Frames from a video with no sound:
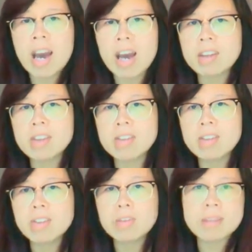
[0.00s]

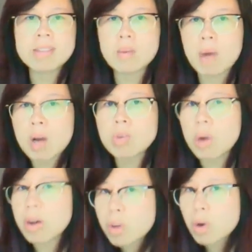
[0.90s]
And you might say, well, how
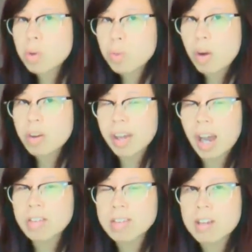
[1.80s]
do I know the pollen
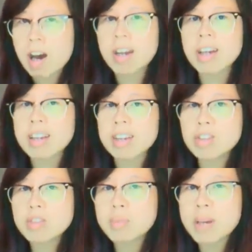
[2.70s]
count is high?
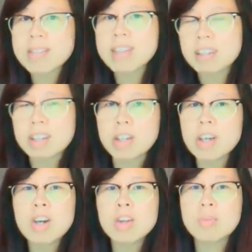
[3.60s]
And basically
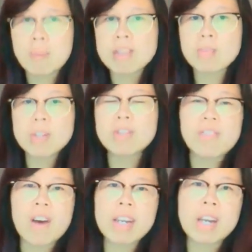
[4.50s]
the best way to
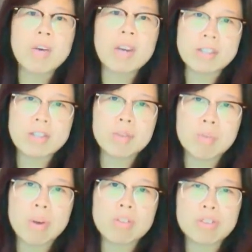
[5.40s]
find out is to
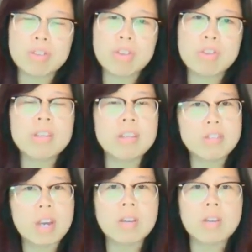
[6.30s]
watch the news and
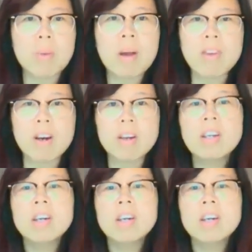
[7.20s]
check the weather.